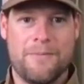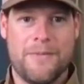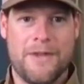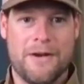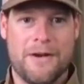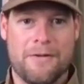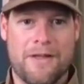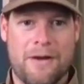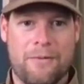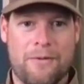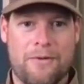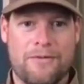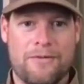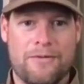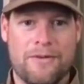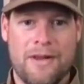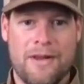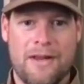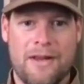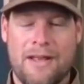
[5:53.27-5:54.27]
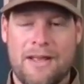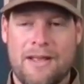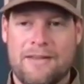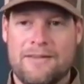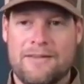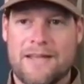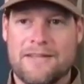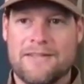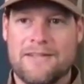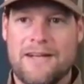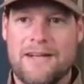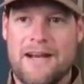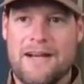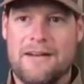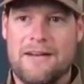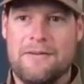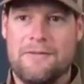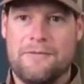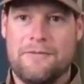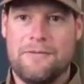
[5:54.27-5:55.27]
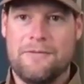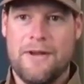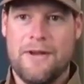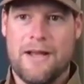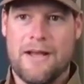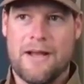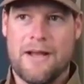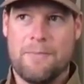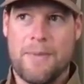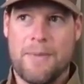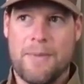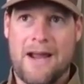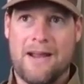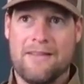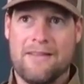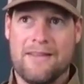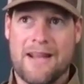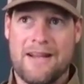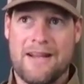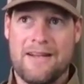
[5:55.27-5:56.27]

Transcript: That was designated back in